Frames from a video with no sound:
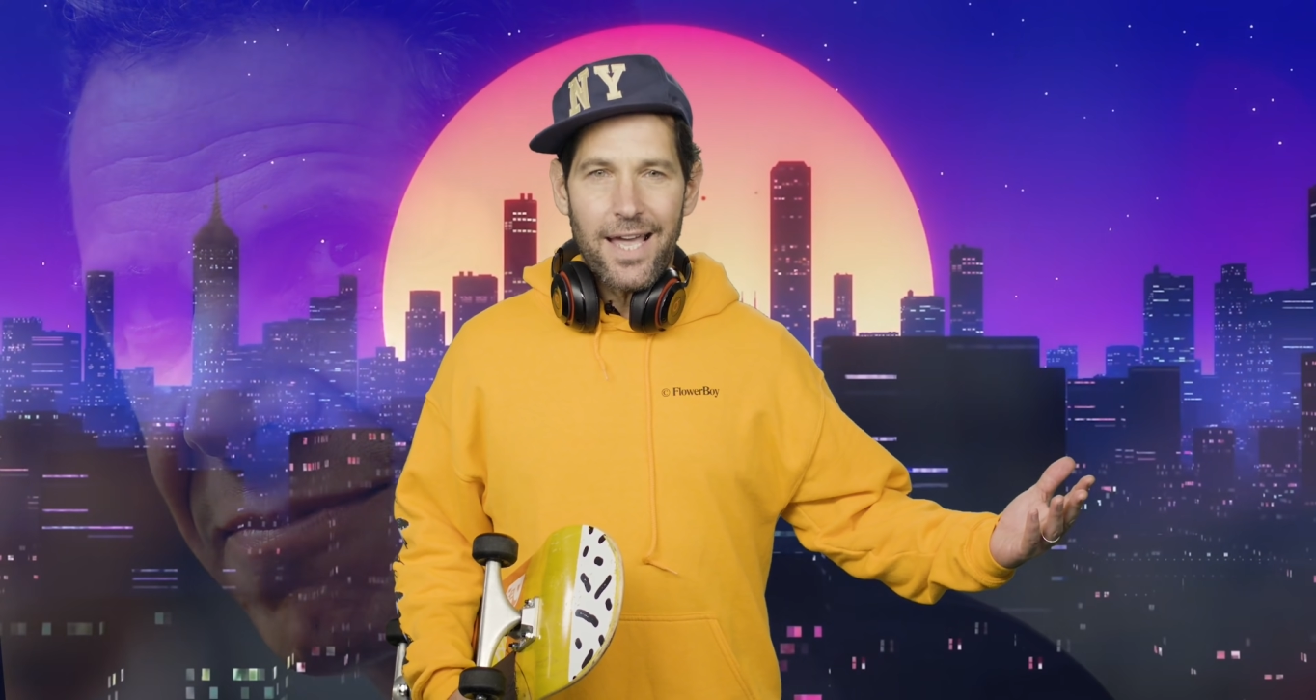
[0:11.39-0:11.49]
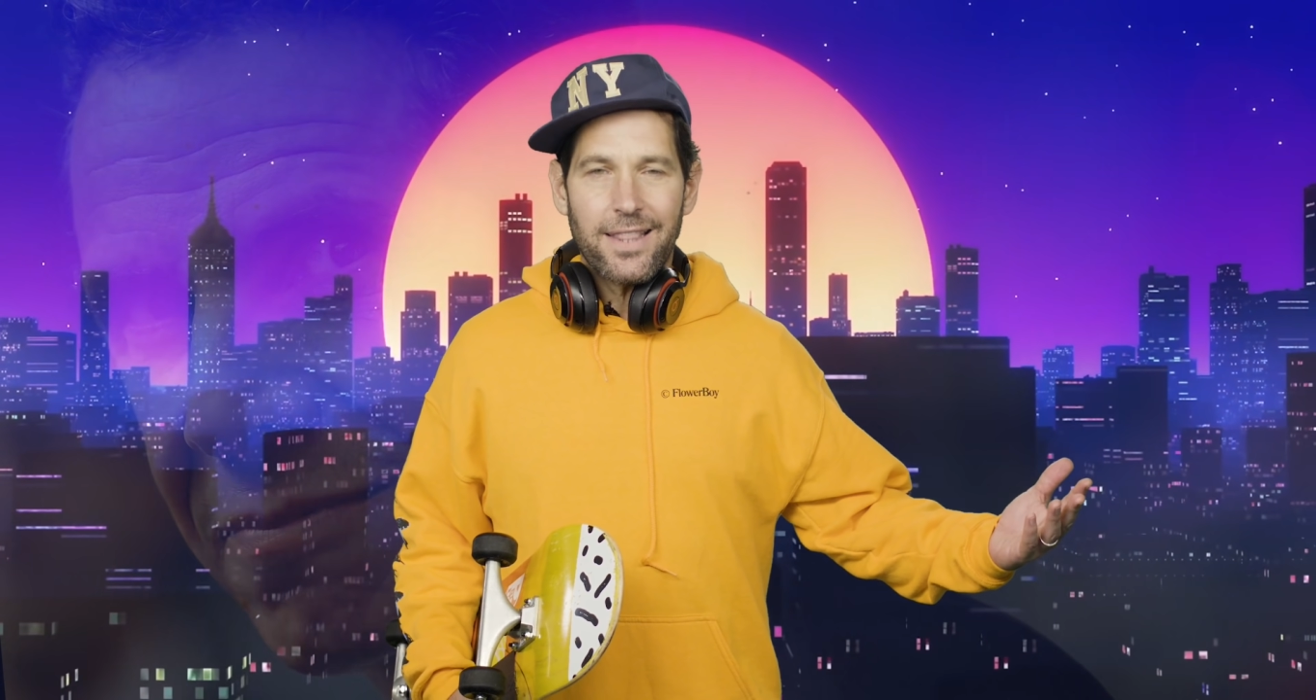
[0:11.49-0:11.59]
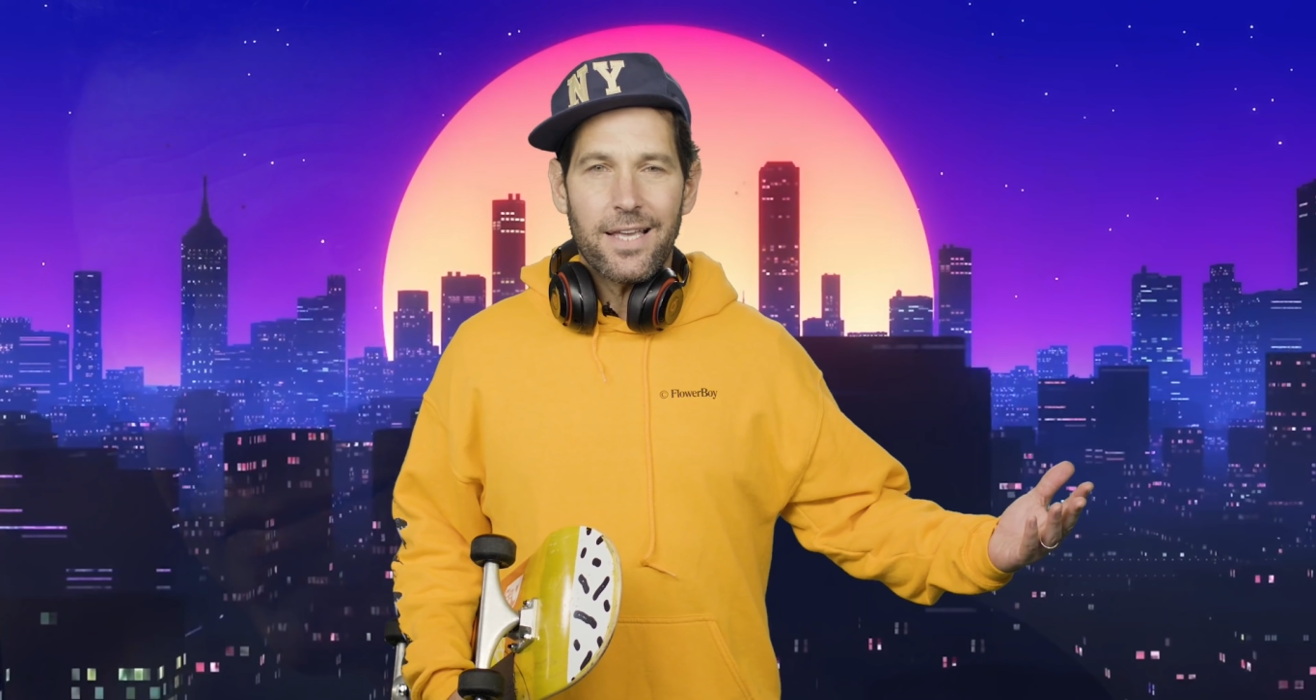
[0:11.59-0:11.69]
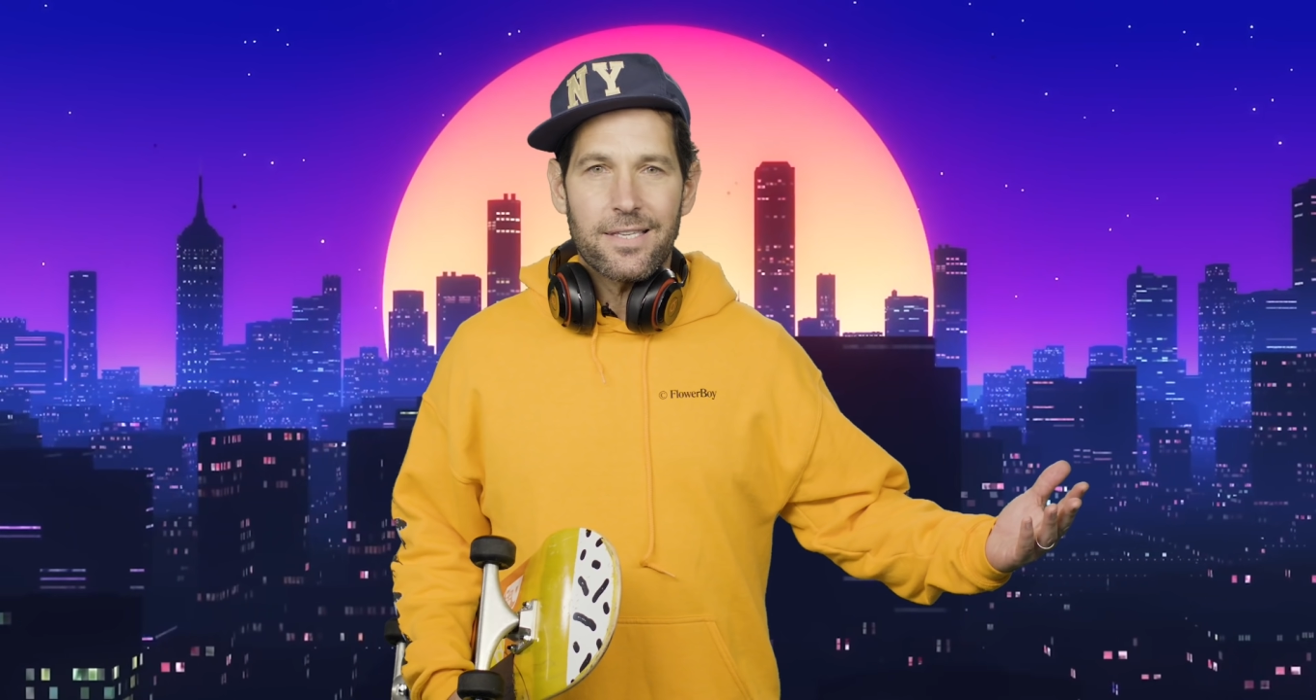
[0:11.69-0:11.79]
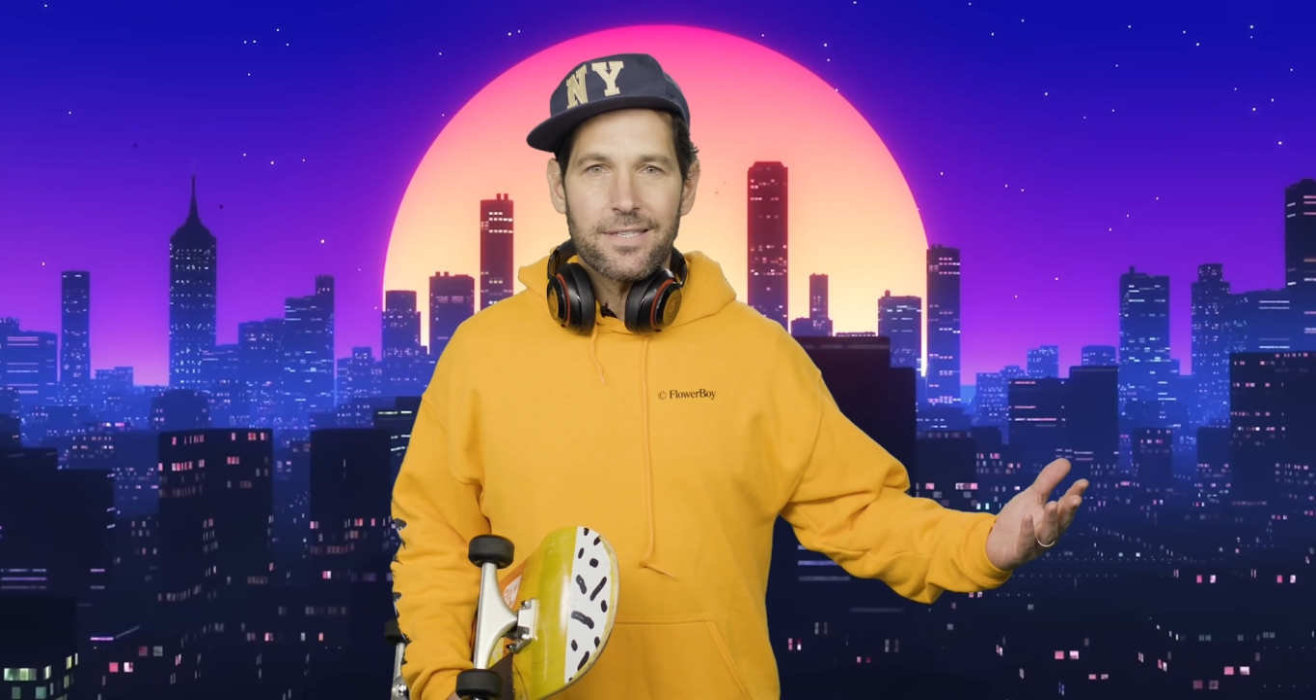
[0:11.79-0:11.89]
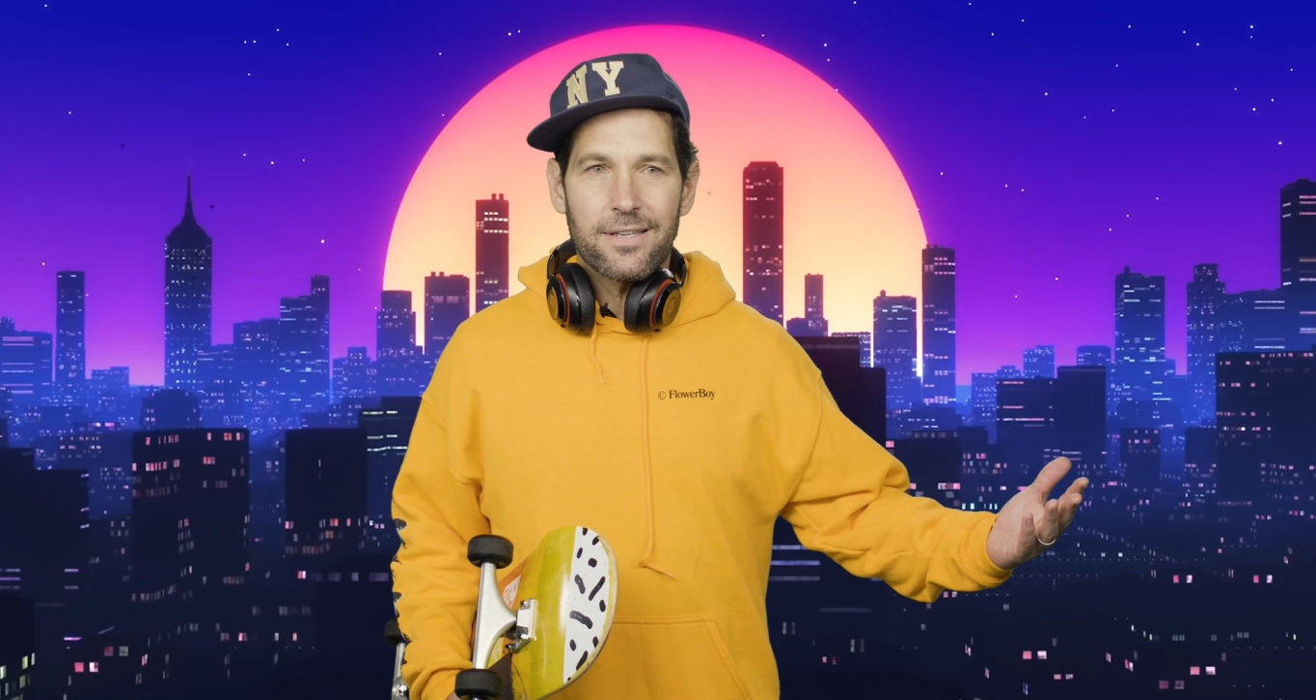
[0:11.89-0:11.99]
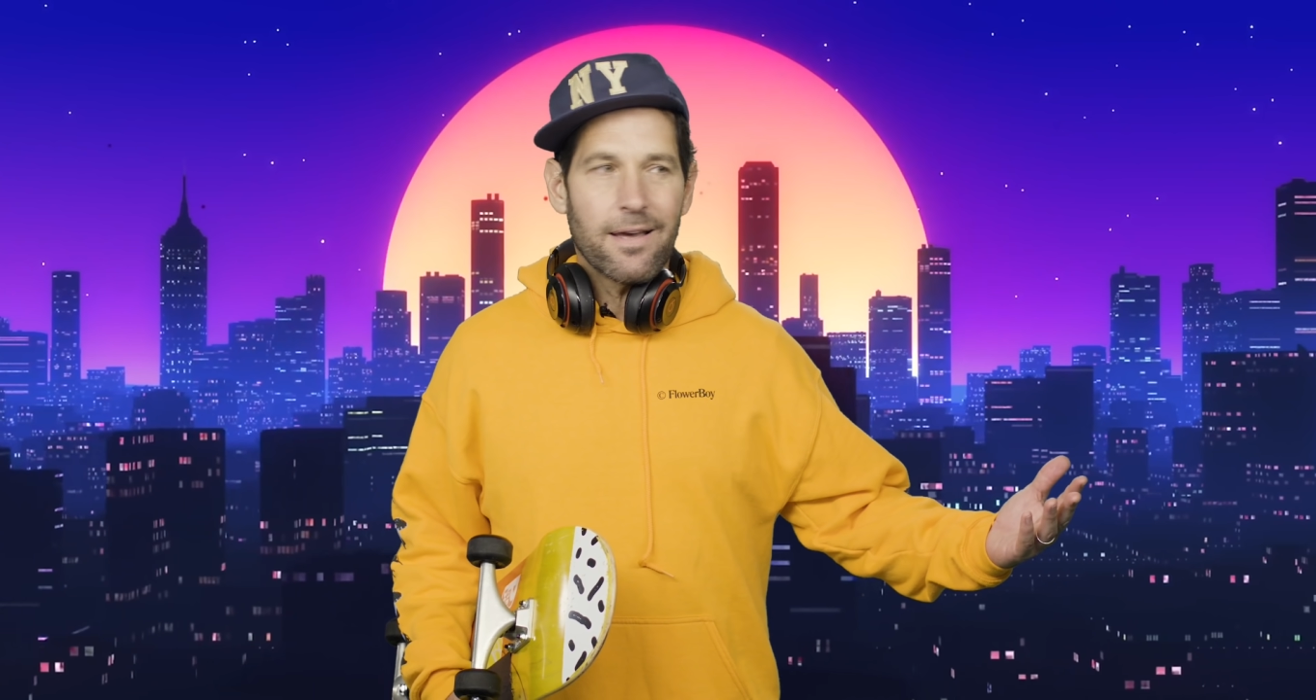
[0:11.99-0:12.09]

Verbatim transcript: get this,